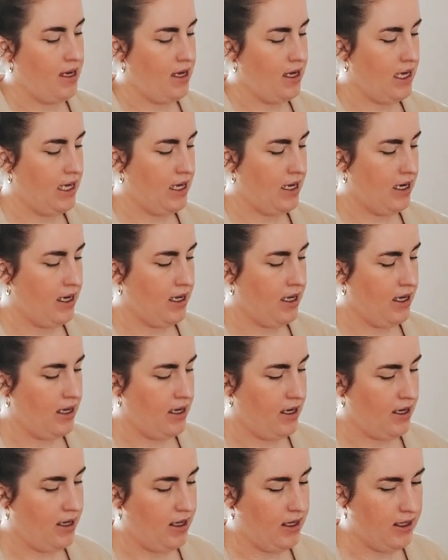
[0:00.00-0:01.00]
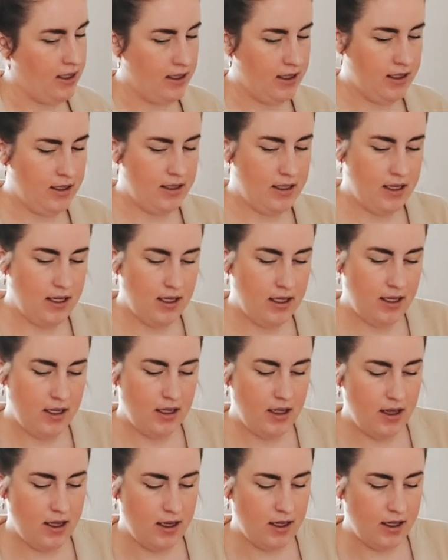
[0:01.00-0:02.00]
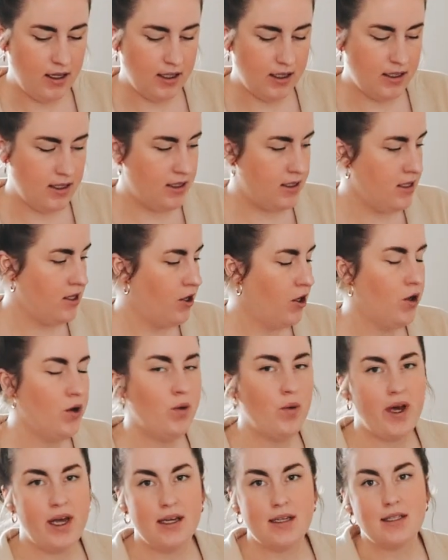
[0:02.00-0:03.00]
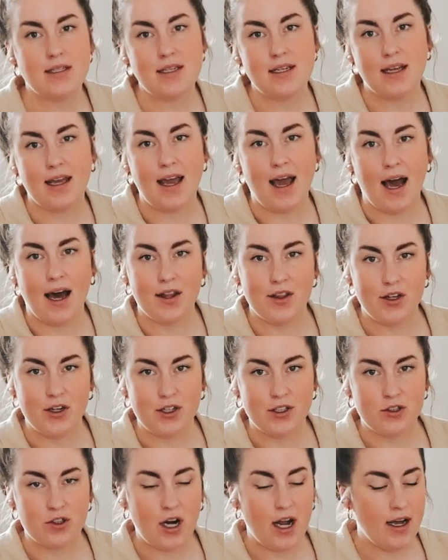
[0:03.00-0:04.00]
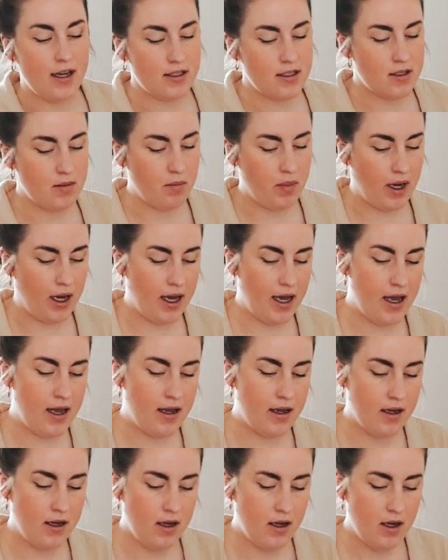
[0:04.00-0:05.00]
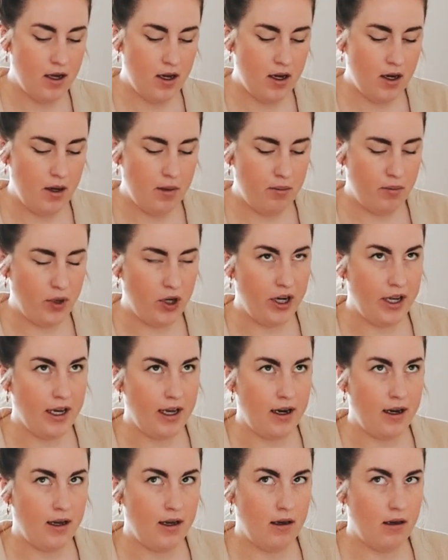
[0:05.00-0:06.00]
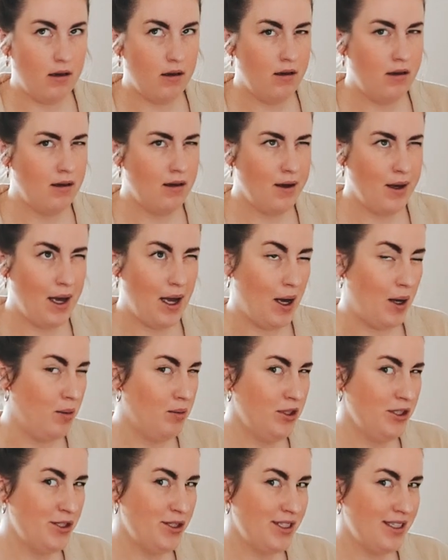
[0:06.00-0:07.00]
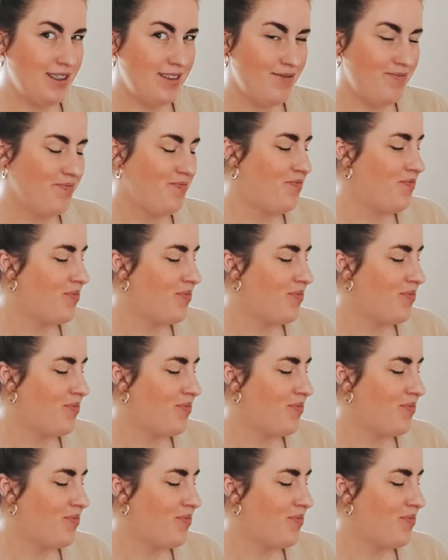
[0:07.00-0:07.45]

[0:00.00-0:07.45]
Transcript: It is the Zero Waste Gather dress by Birgitta Helmersson.